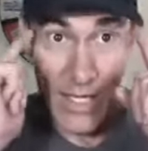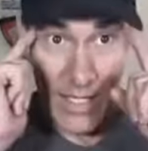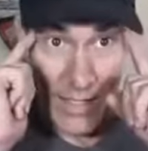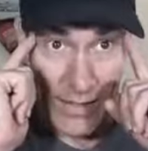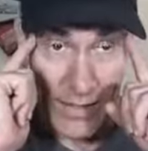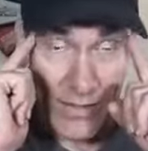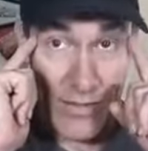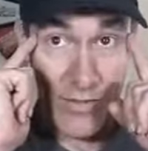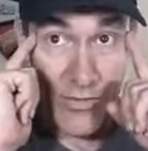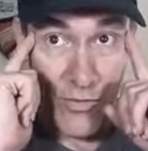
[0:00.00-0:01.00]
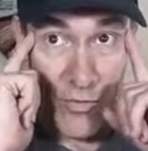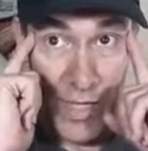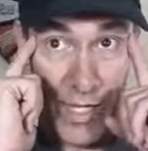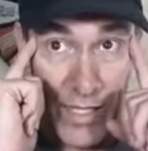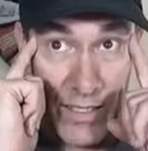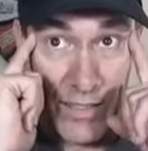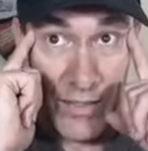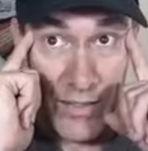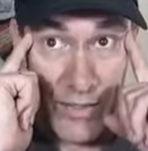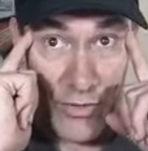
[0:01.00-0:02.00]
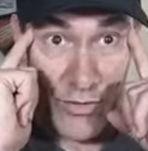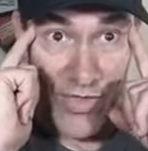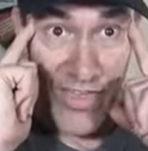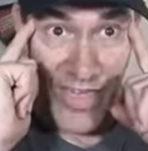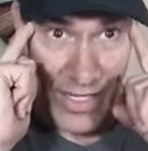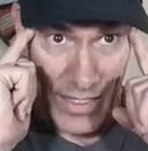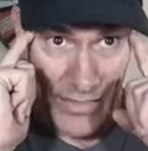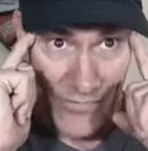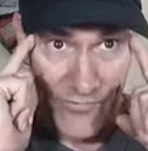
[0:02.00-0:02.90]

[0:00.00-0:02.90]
It's the way you think.